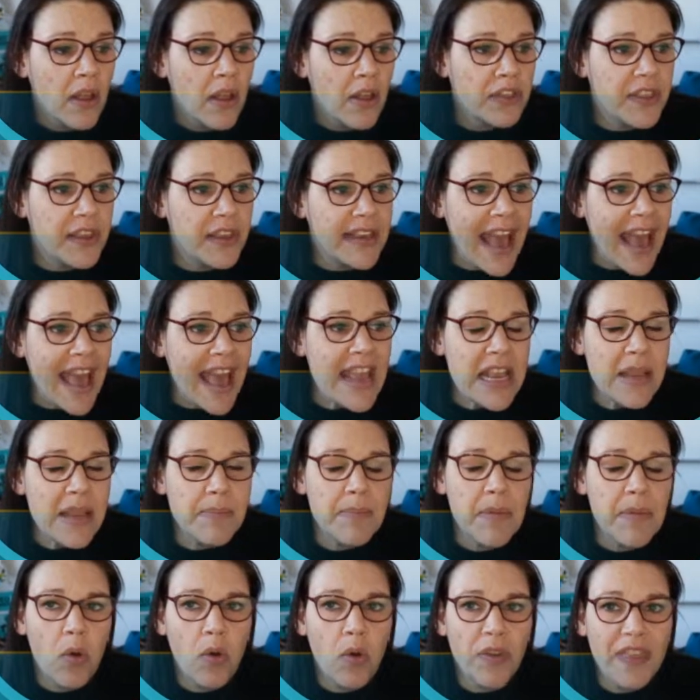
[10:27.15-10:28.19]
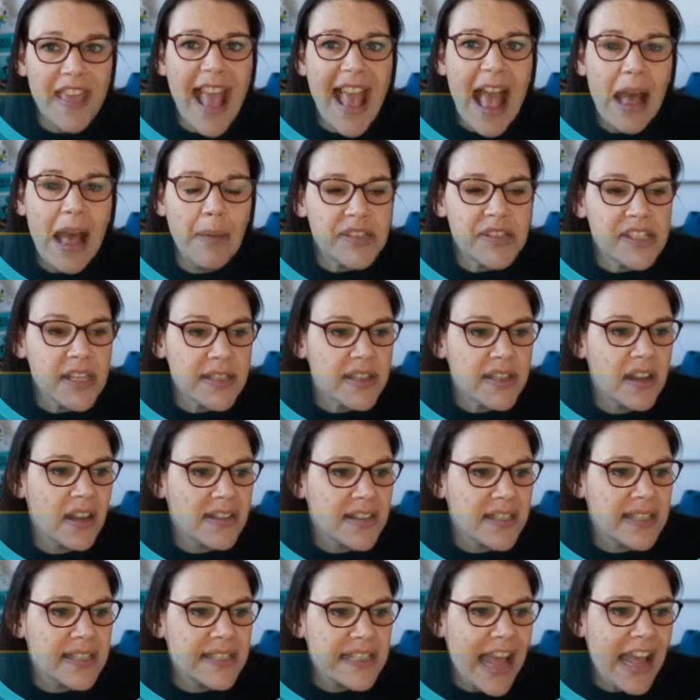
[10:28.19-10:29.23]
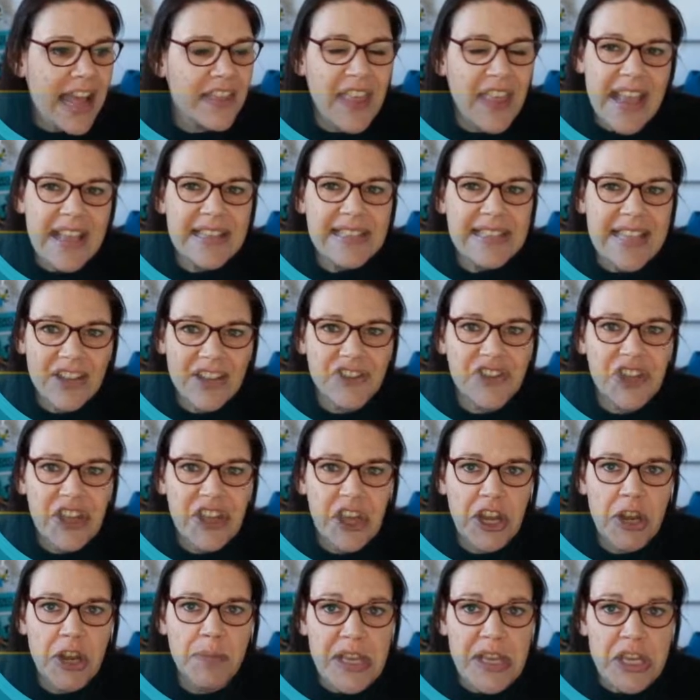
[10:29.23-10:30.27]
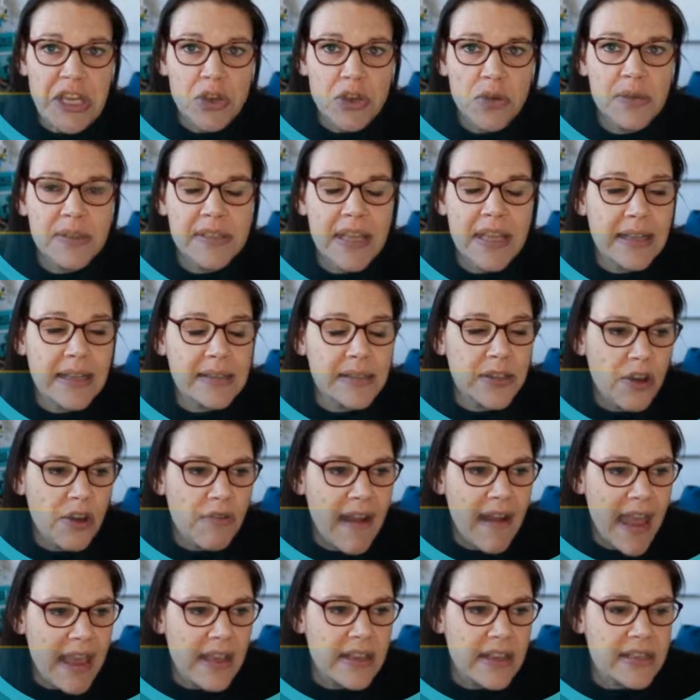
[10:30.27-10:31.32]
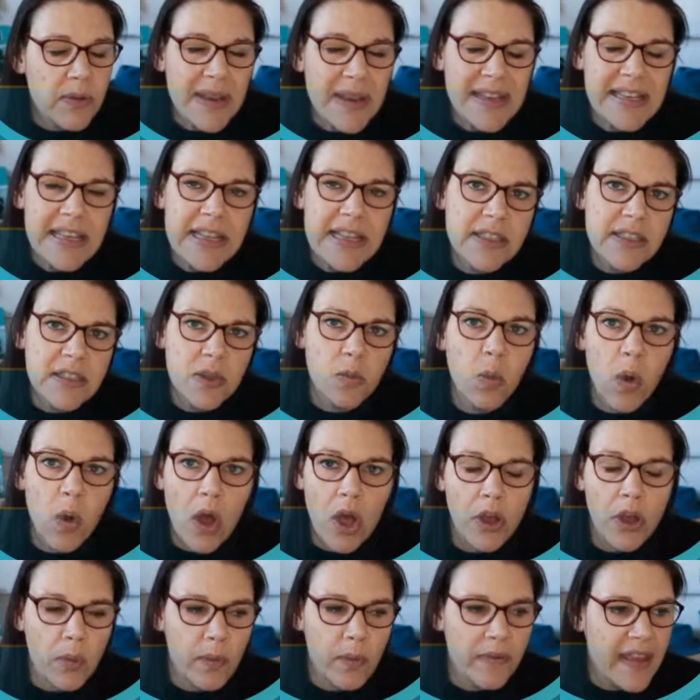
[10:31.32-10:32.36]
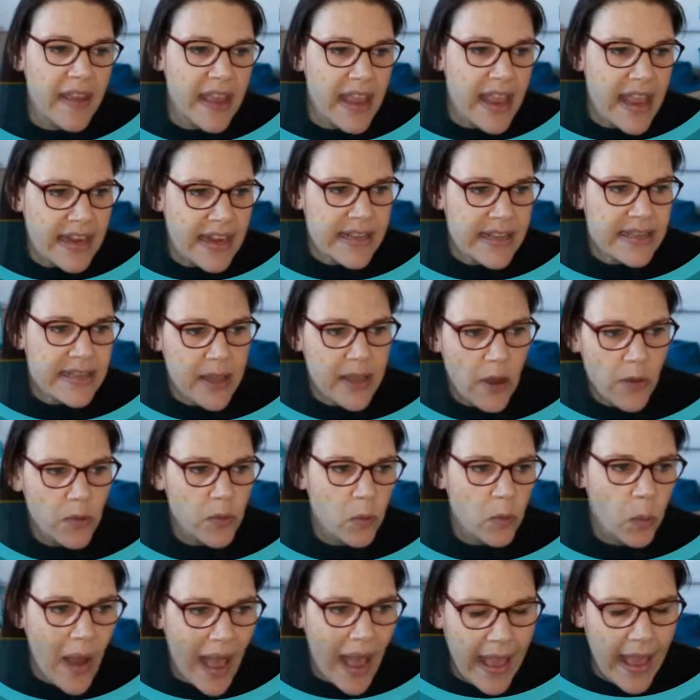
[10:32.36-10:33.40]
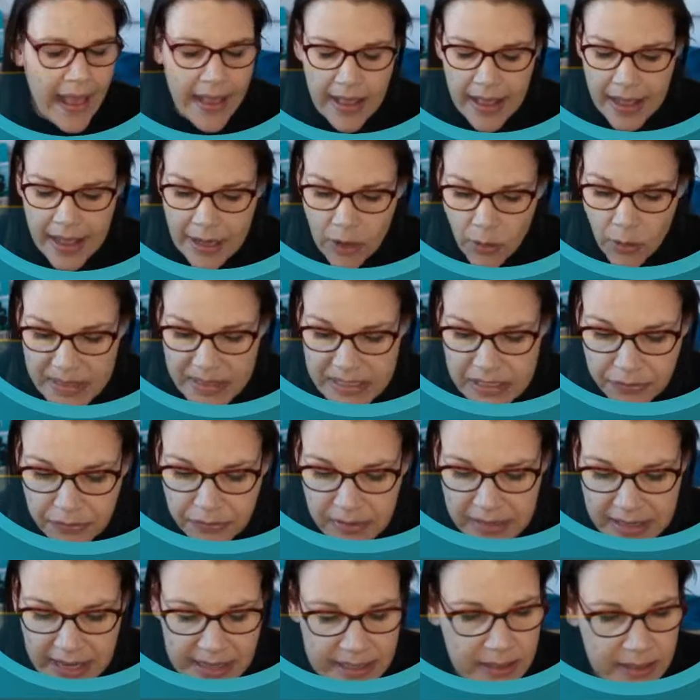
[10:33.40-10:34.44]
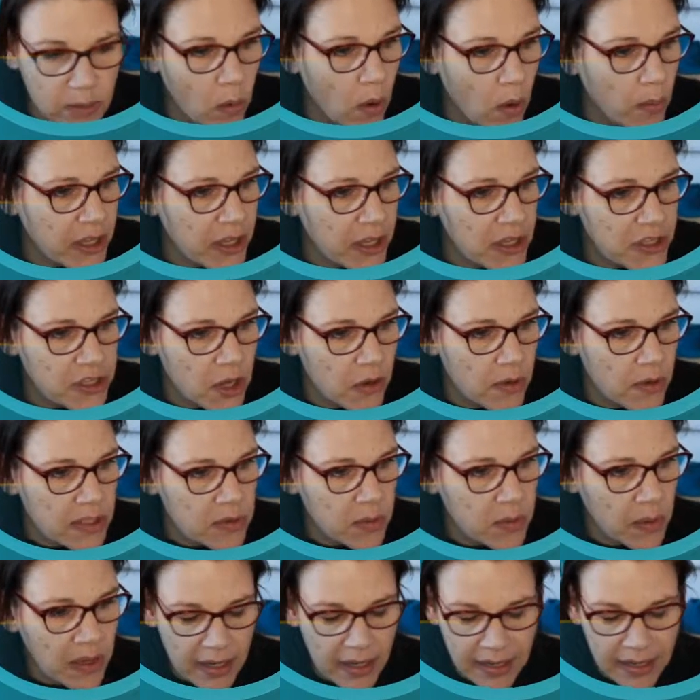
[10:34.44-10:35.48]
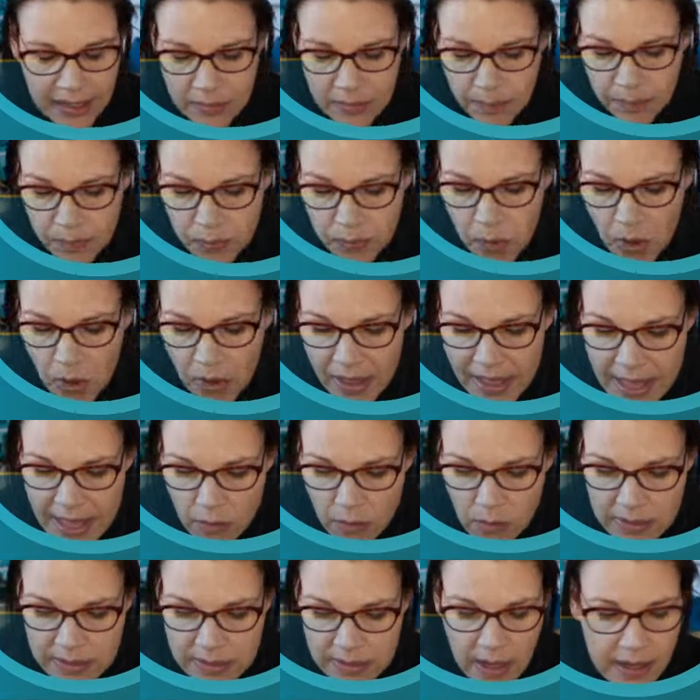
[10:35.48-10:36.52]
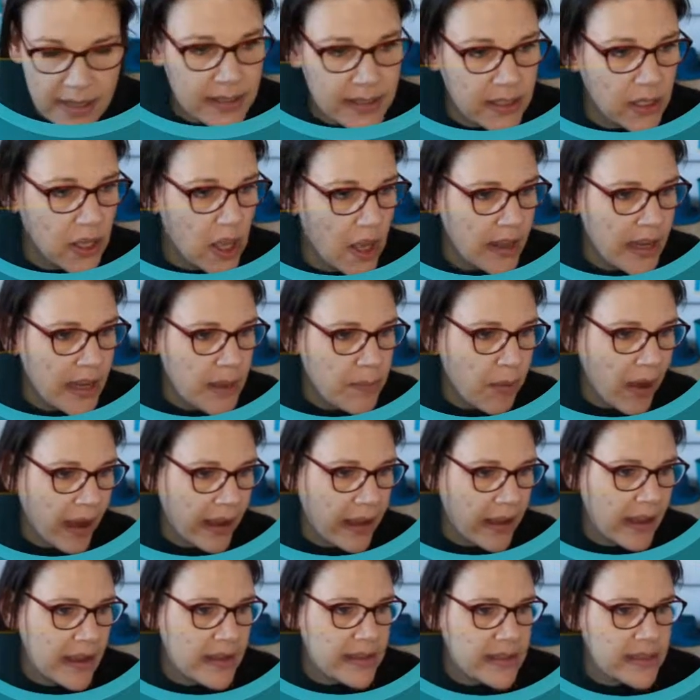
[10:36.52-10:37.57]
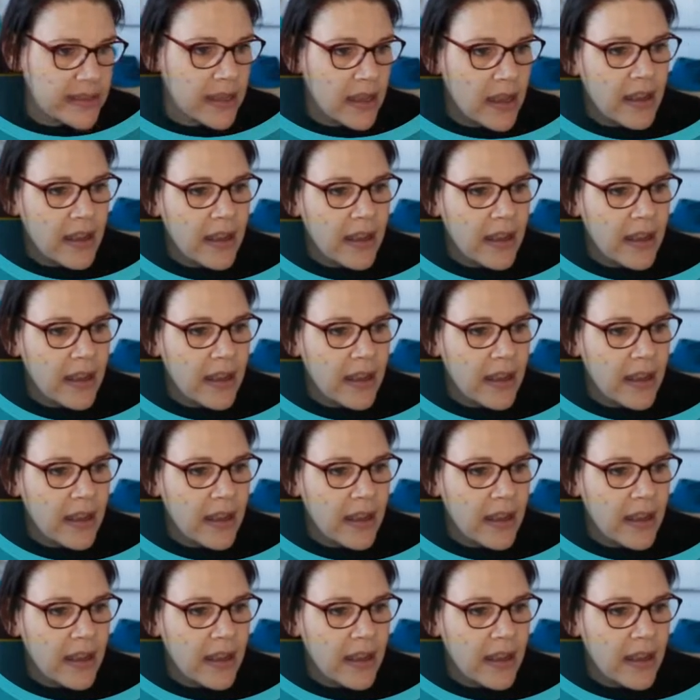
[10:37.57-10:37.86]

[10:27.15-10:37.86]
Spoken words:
The game or the app doesn't understand that it's actually going to be used as an array, so it needs to work with it in its own way a little bit differently. So what we're going to do is we're going to put equal signs and curly brackets.